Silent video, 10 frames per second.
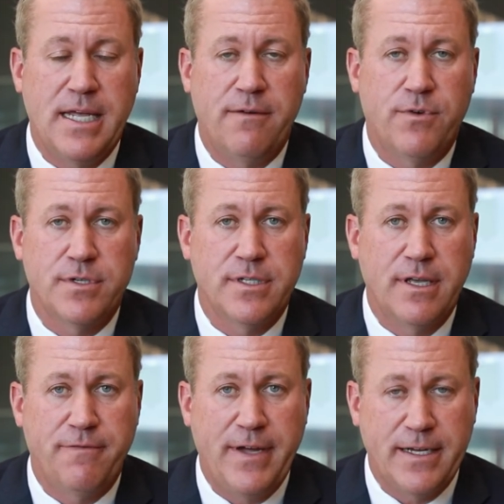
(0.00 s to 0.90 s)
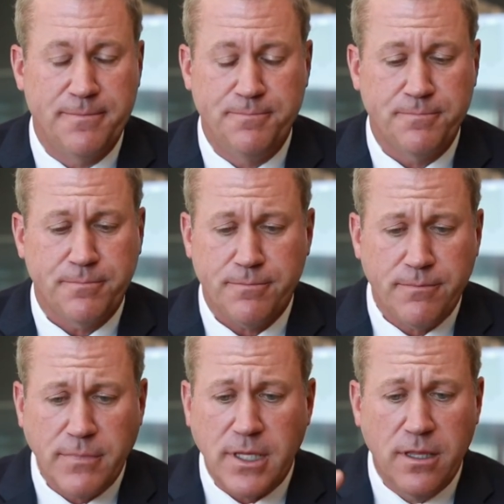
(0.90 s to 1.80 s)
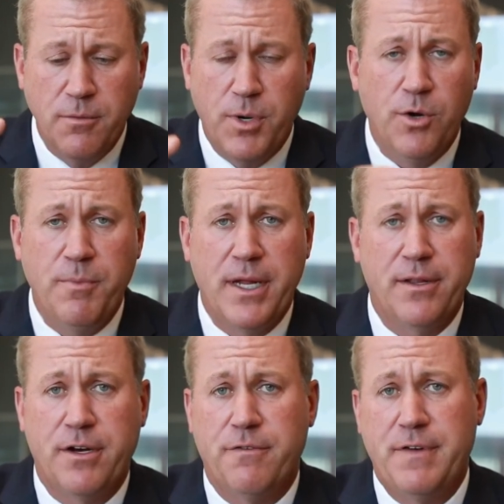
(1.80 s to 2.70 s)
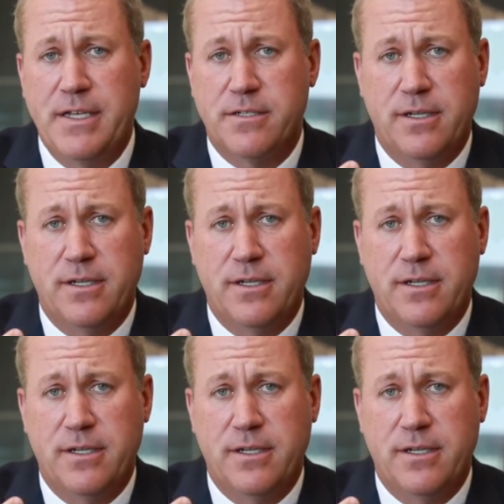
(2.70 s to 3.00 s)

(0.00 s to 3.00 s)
adversely affect the bone metal interface.